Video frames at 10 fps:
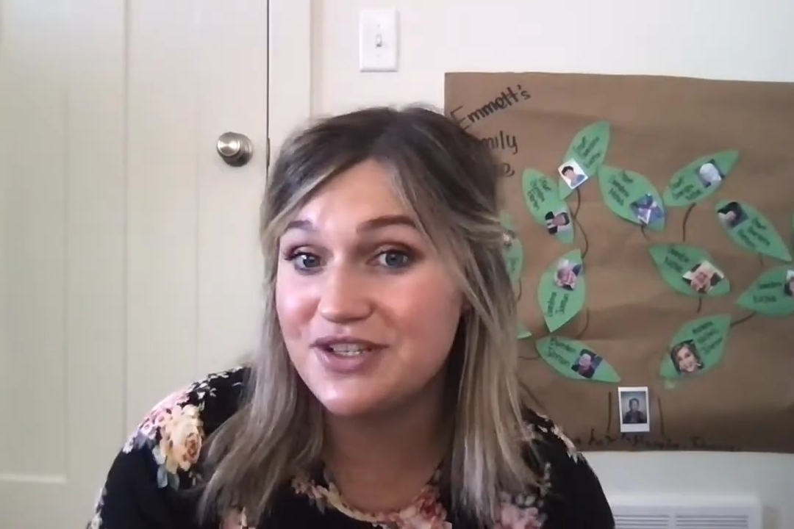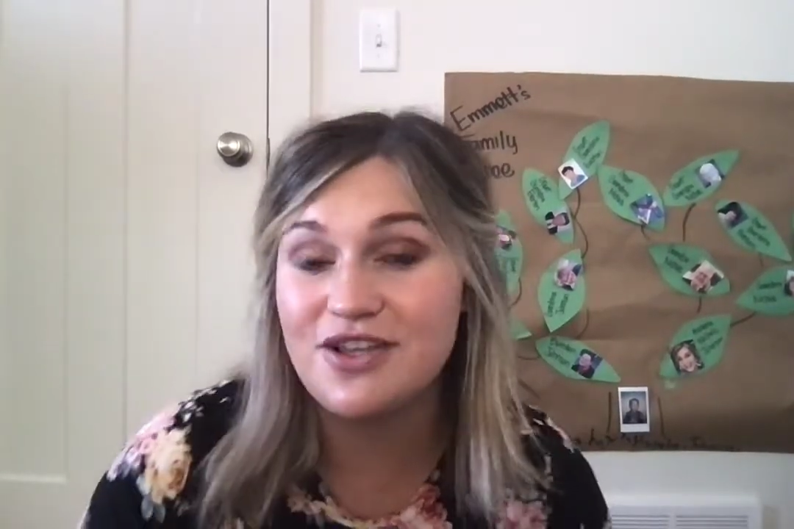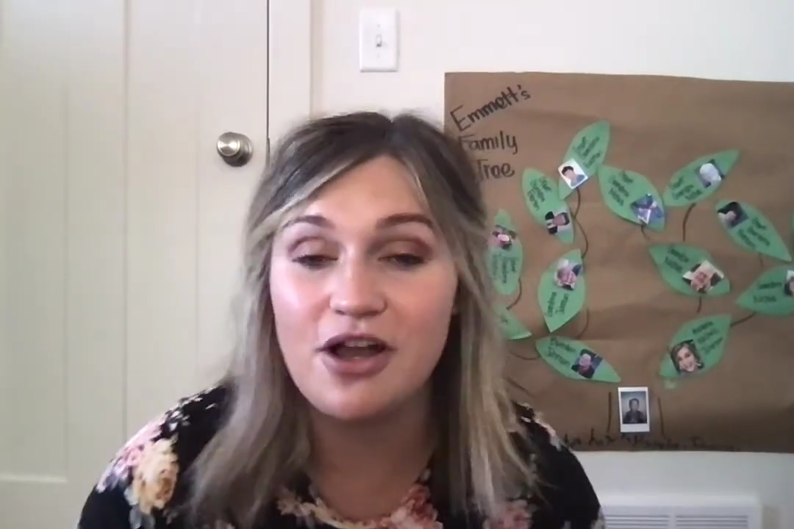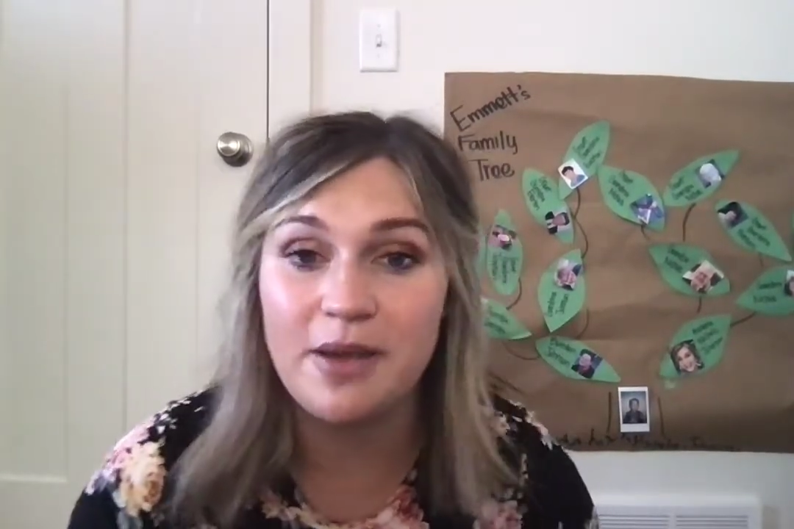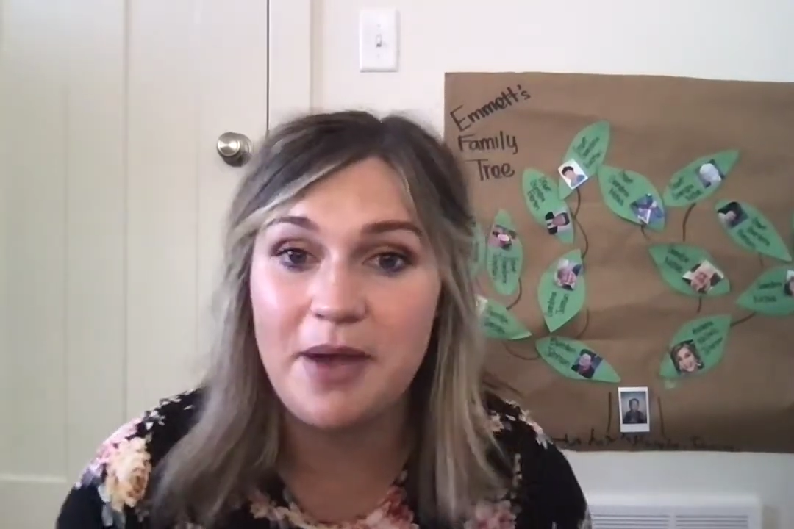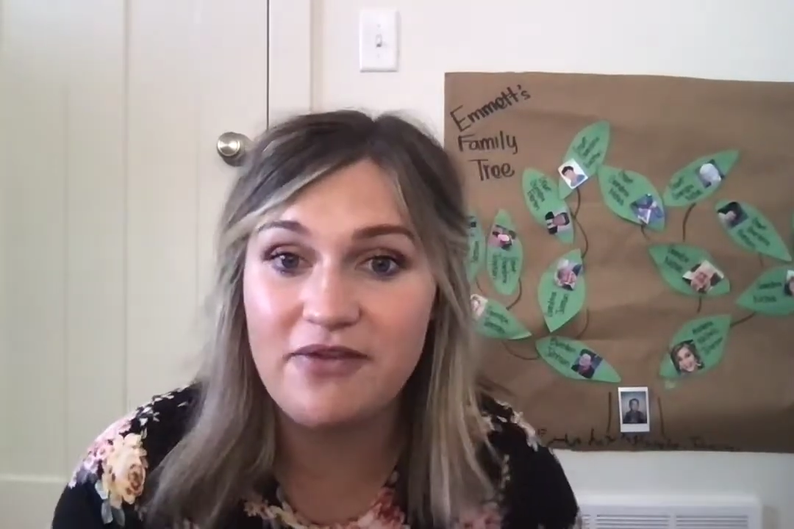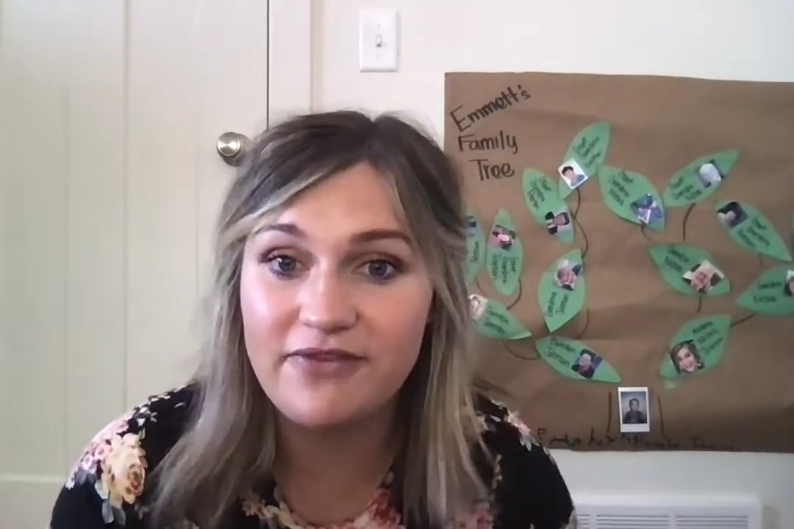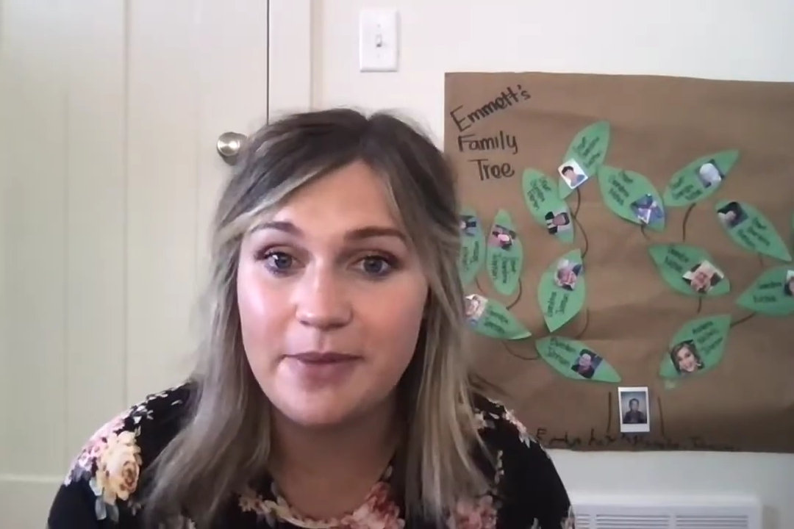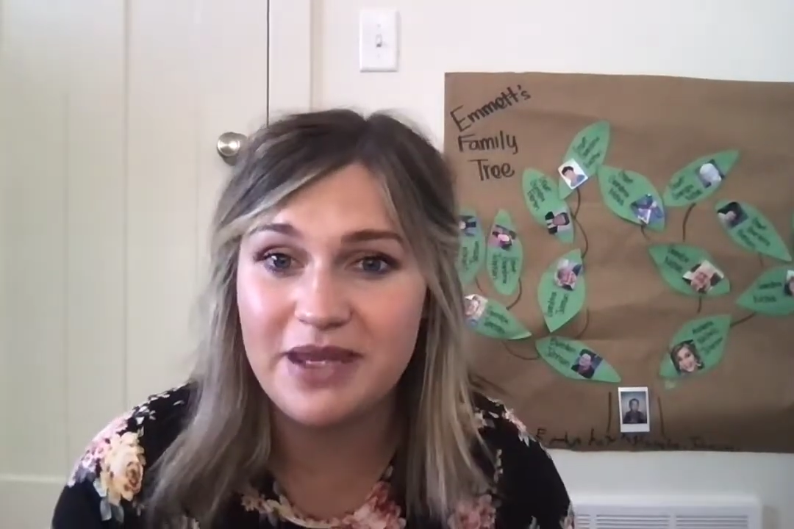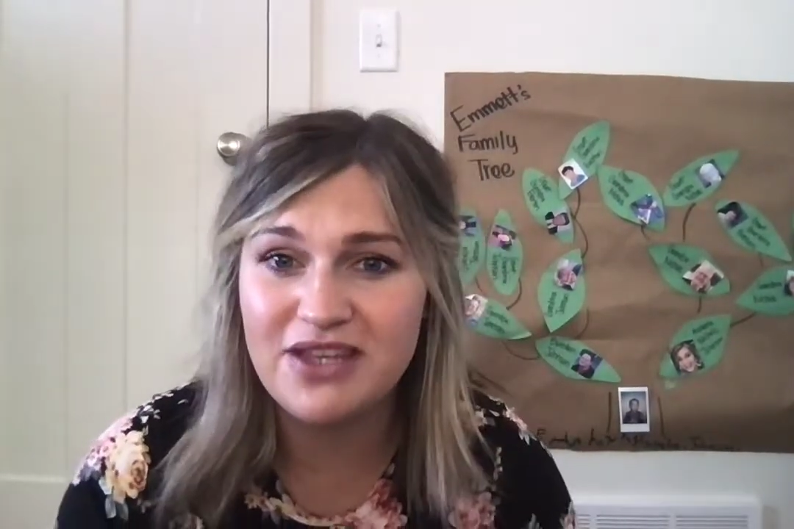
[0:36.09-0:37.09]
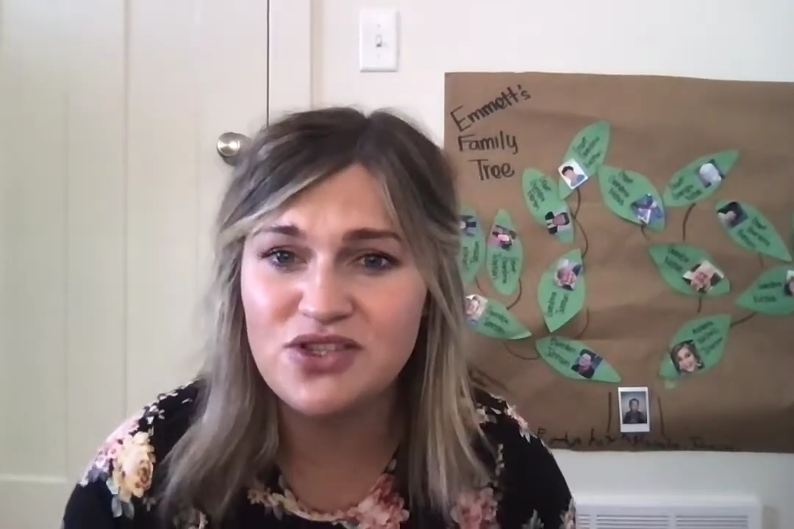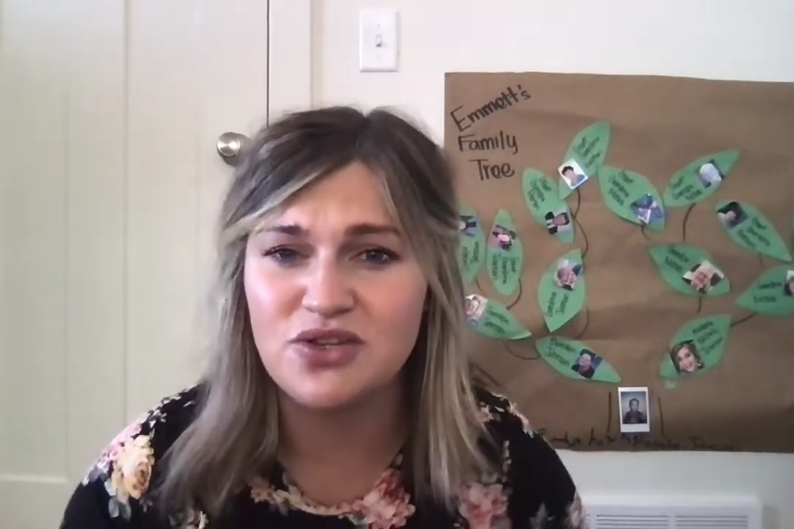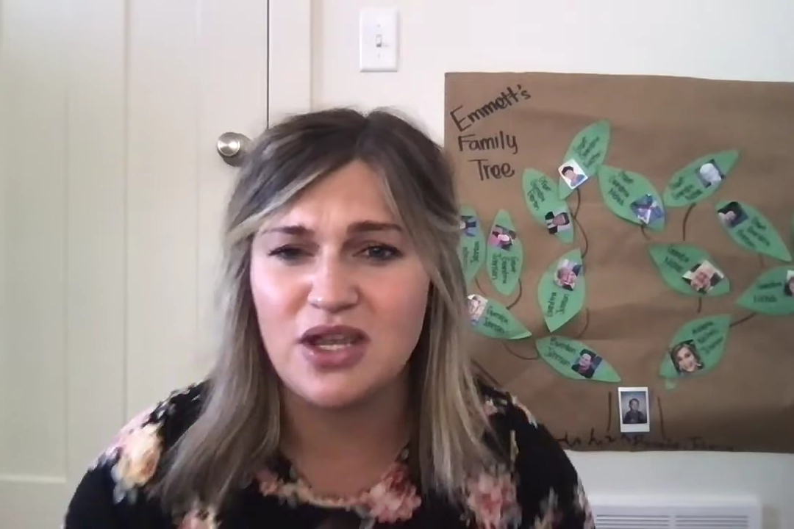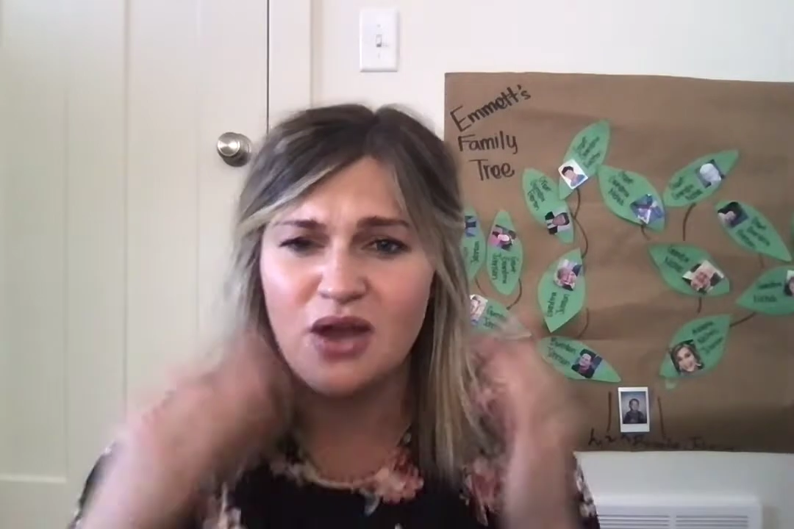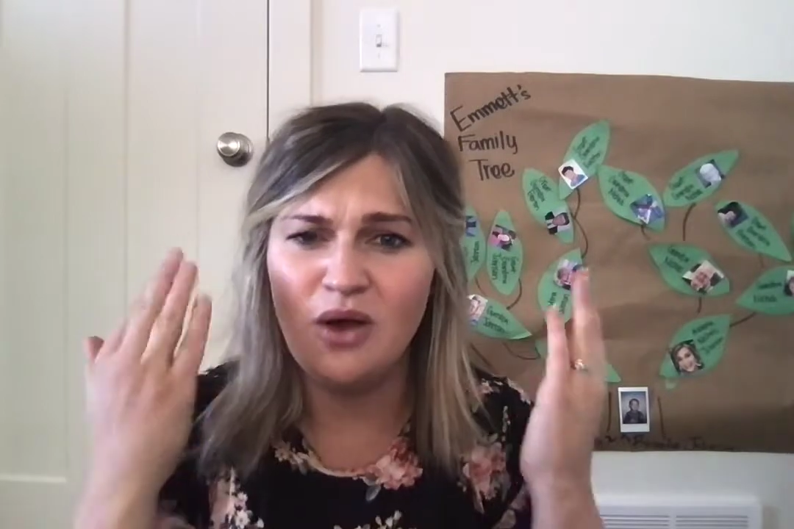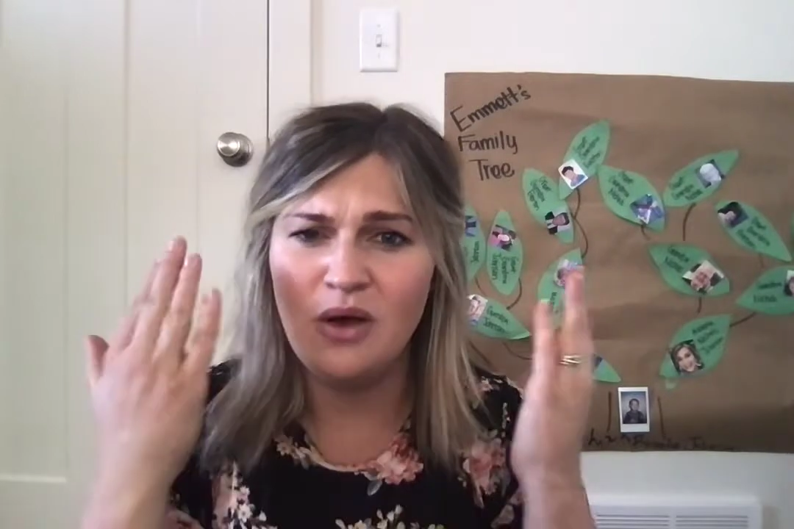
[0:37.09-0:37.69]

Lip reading: song about family history.